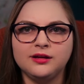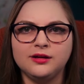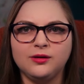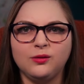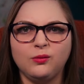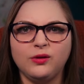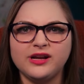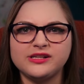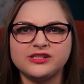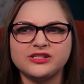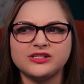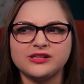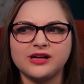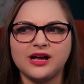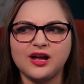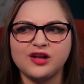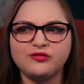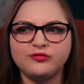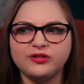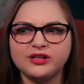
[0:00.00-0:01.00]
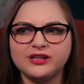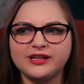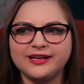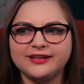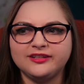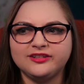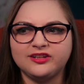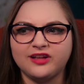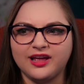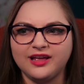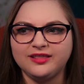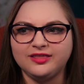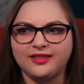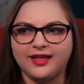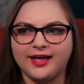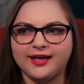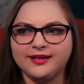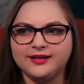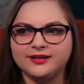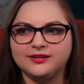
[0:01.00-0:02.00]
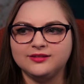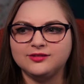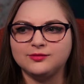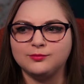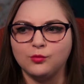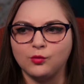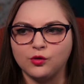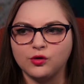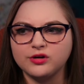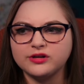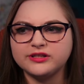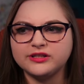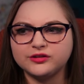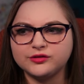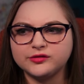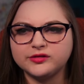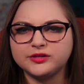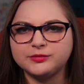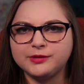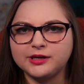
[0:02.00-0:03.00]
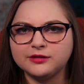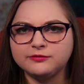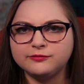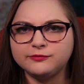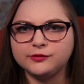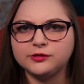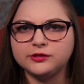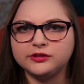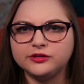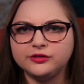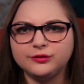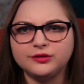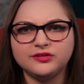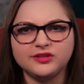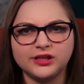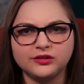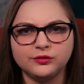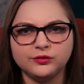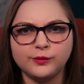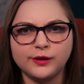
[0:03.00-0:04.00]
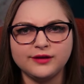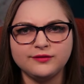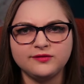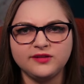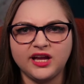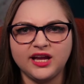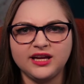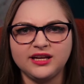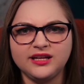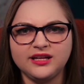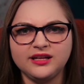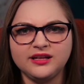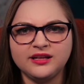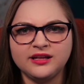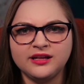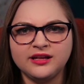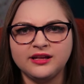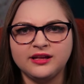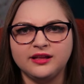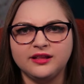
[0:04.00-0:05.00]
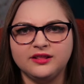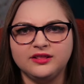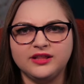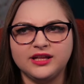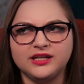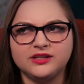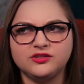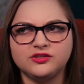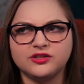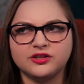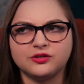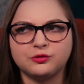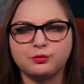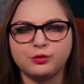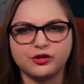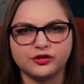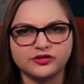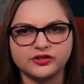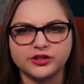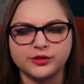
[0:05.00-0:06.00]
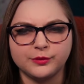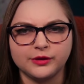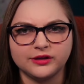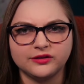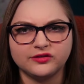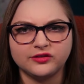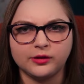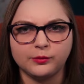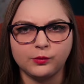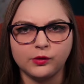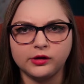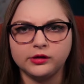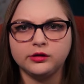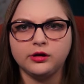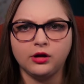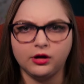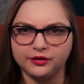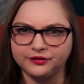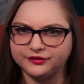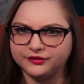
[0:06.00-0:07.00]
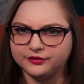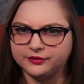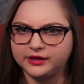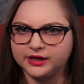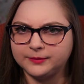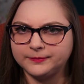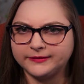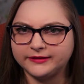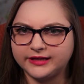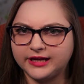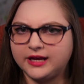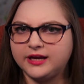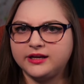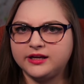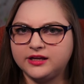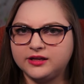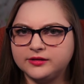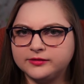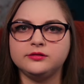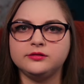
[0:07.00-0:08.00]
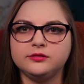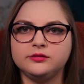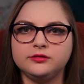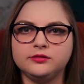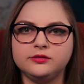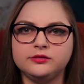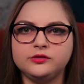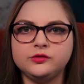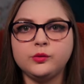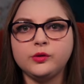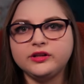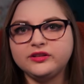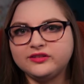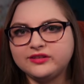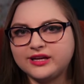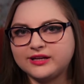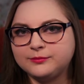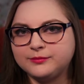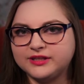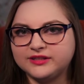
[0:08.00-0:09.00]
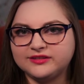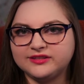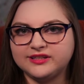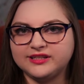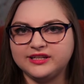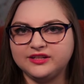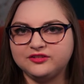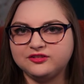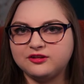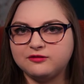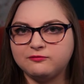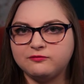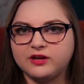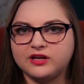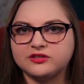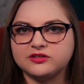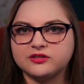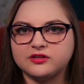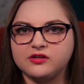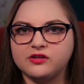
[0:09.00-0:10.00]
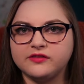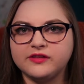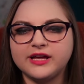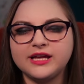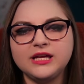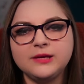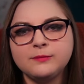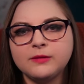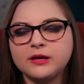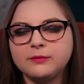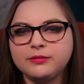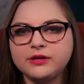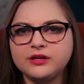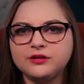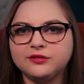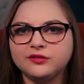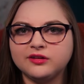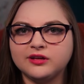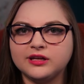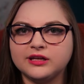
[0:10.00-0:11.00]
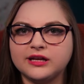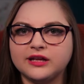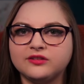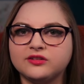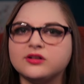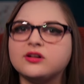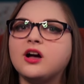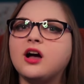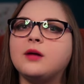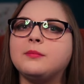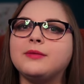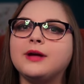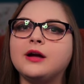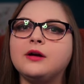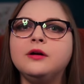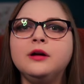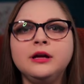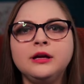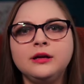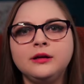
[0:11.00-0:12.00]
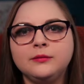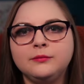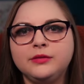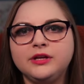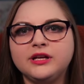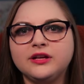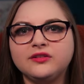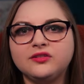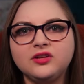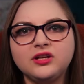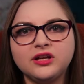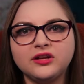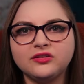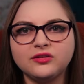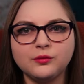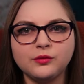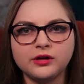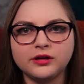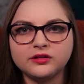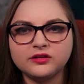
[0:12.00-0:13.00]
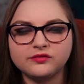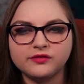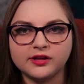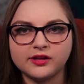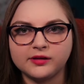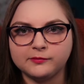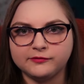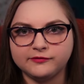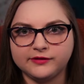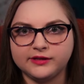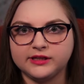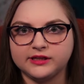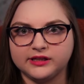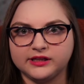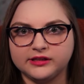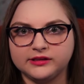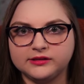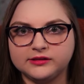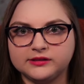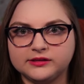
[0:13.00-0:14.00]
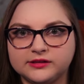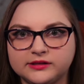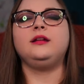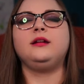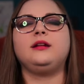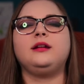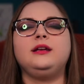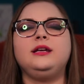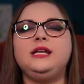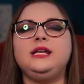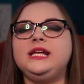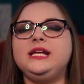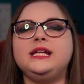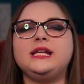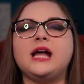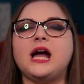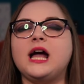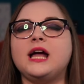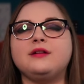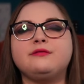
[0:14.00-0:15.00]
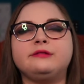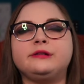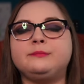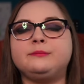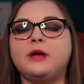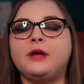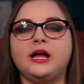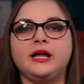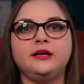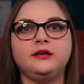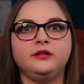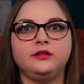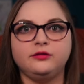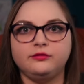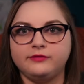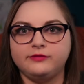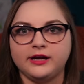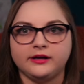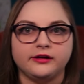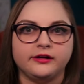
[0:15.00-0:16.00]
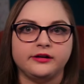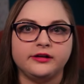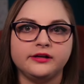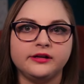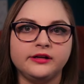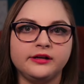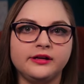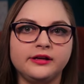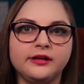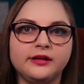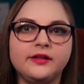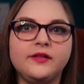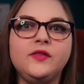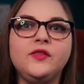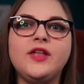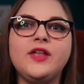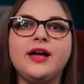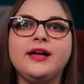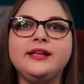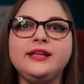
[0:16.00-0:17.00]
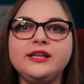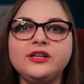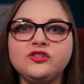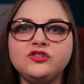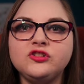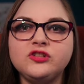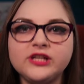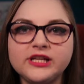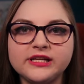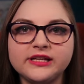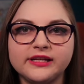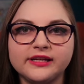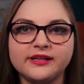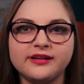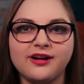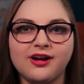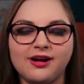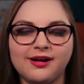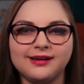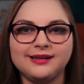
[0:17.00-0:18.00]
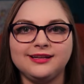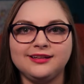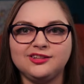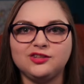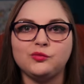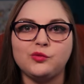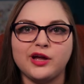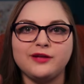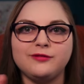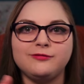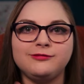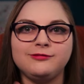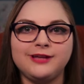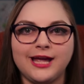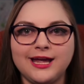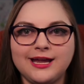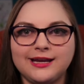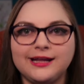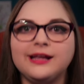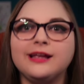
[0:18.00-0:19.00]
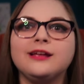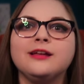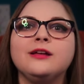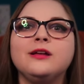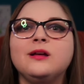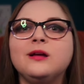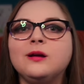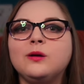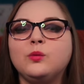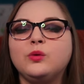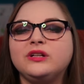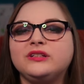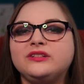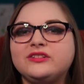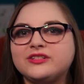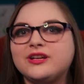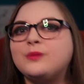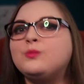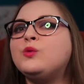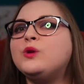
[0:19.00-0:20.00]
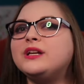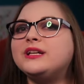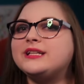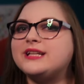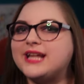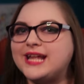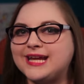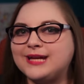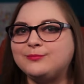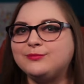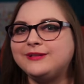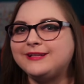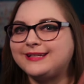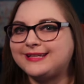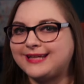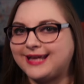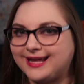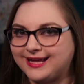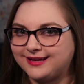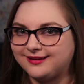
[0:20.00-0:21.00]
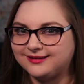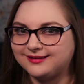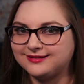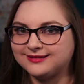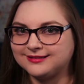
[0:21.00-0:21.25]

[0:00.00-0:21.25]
Which, I feel like saying that is more disrespectful to his ex-wife Katie than just pursuing someone also named Katie. Schwartz admits in his confessional that he might be using it as a cop-out because he doesn't want to develop feelings. Need I remind the record that he cheated on his wife Katie with someone named Kate.